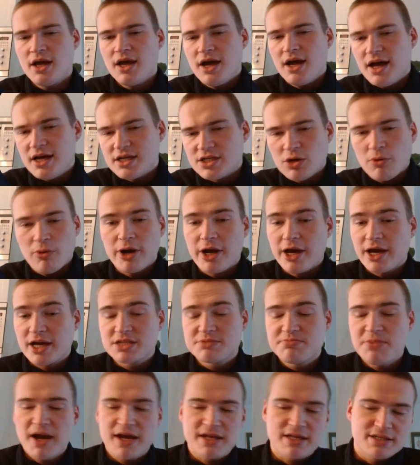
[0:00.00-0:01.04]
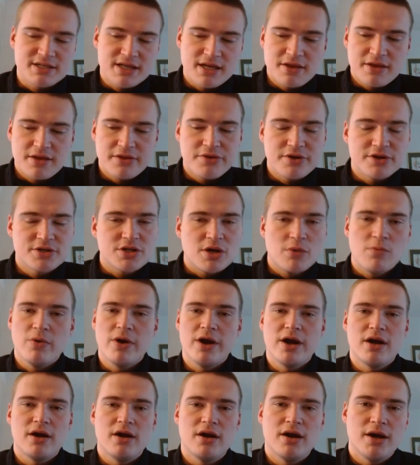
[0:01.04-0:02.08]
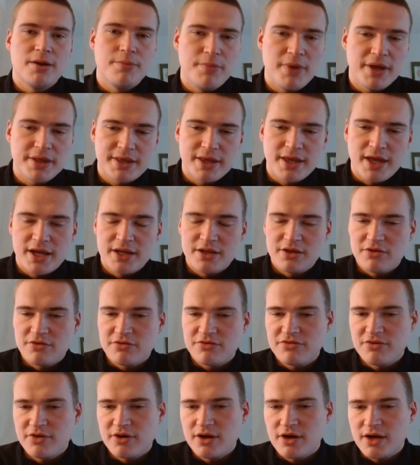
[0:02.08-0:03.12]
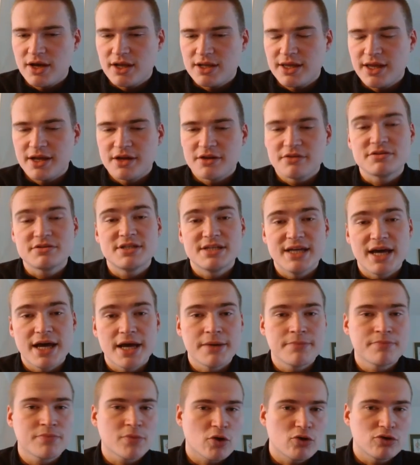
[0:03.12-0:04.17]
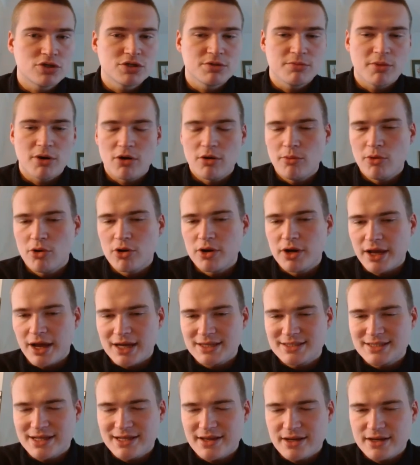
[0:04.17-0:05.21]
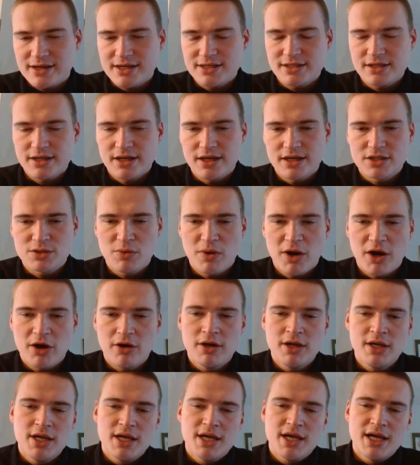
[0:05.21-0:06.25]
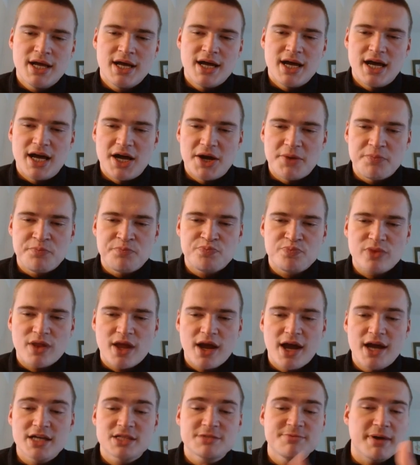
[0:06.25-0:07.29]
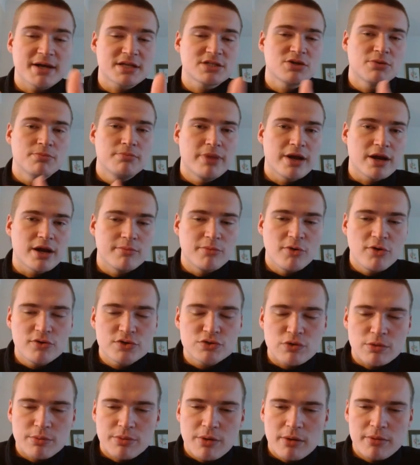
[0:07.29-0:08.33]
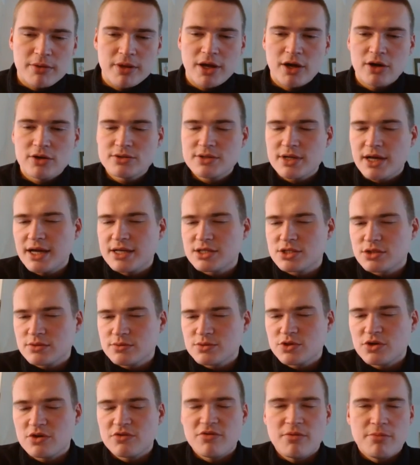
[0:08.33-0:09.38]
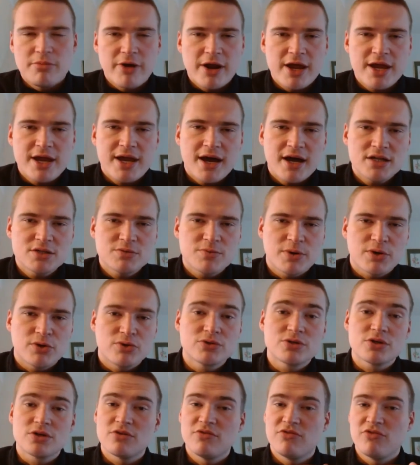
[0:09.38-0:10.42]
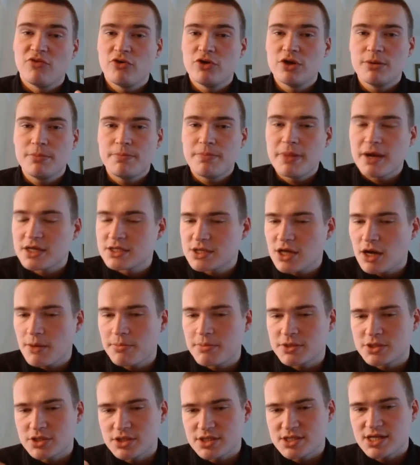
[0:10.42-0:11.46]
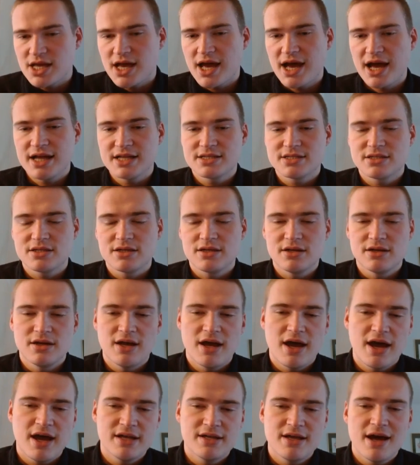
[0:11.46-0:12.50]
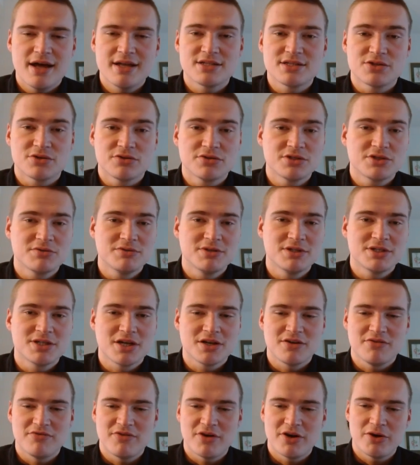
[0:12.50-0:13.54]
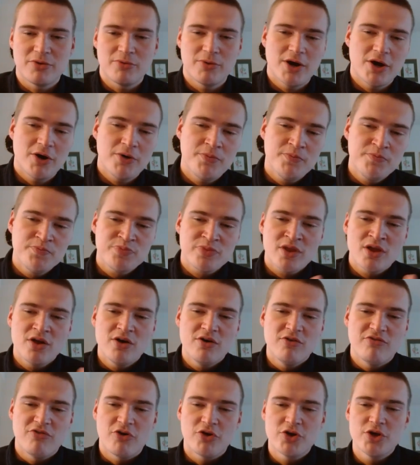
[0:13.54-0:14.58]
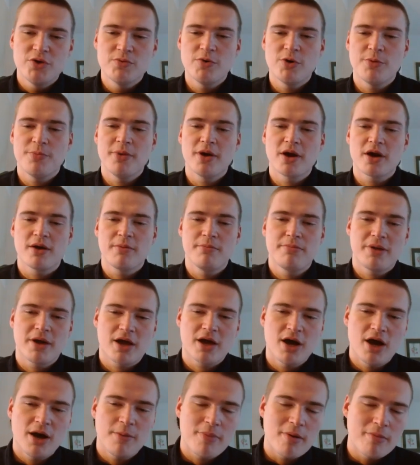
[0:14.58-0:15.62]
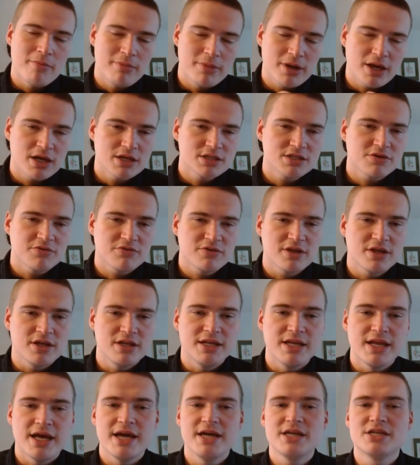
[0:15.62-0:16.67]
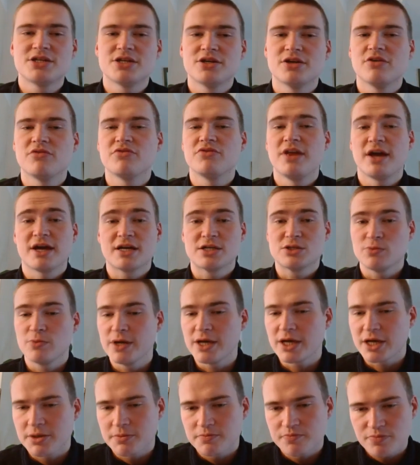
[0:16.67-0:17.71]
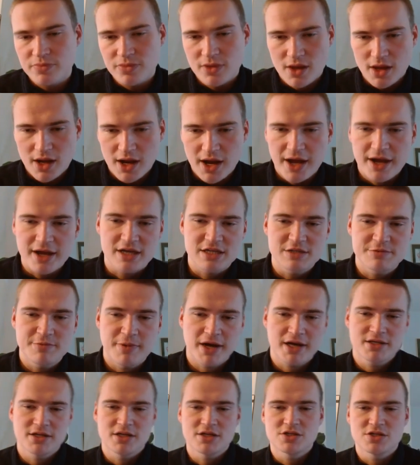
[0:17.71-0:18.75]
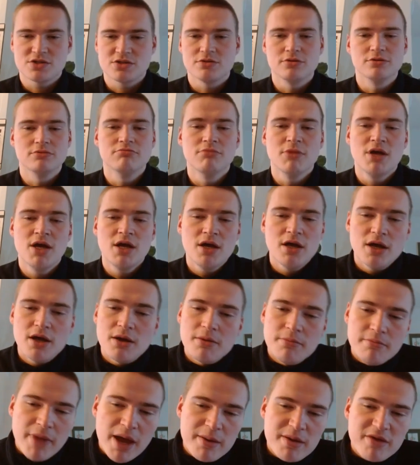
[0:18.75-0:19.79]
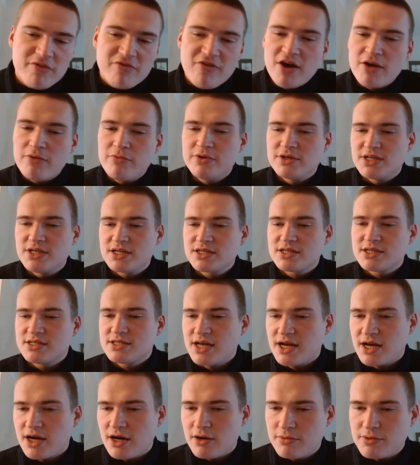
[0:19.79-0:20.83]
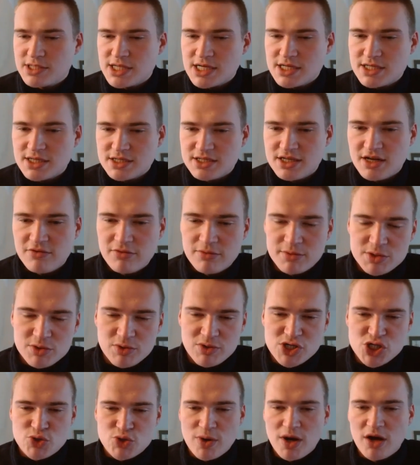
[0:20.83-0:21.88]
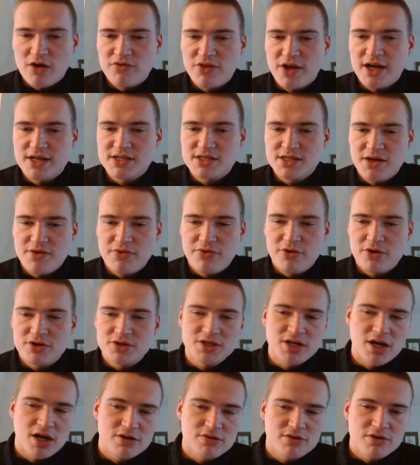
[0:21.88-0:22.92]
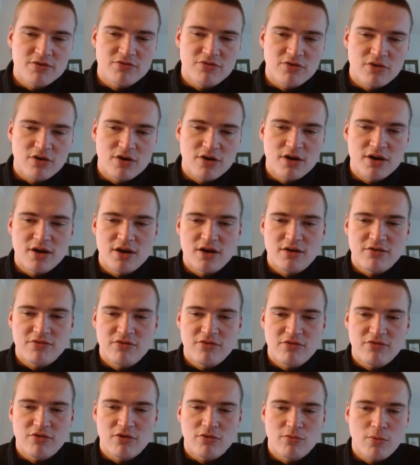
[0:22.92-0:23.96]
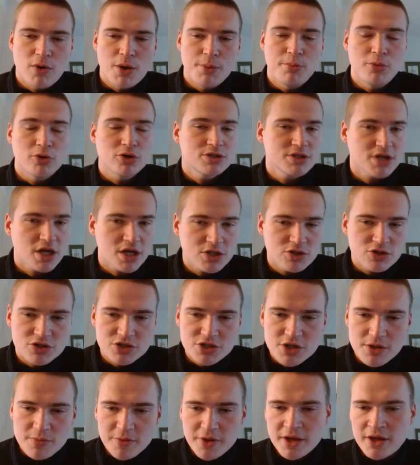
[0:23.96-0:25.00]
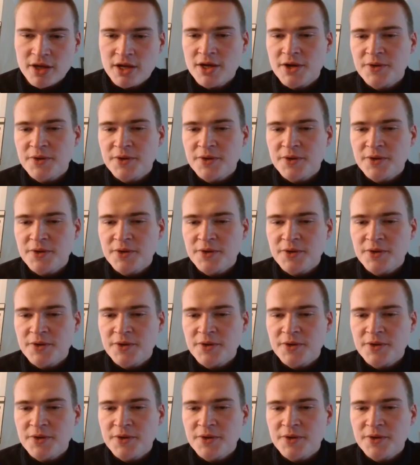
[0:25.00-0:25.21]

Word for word: Uh, so what I expect is that either somewhere um, at the end of uh, at the end of today or tomorrow morning, I said that yesterday as well. Um, I expect some bigger moves. We're probably going to get some sort of a breakout when also the volume picks up. It just adds uh, adds on to each other very well. Volume will pick, pick up, and because of the nature of next week, I expect us to Maybe find resistance at our resistance level between 1290 and 1300 for, uh, for, one more touch or something.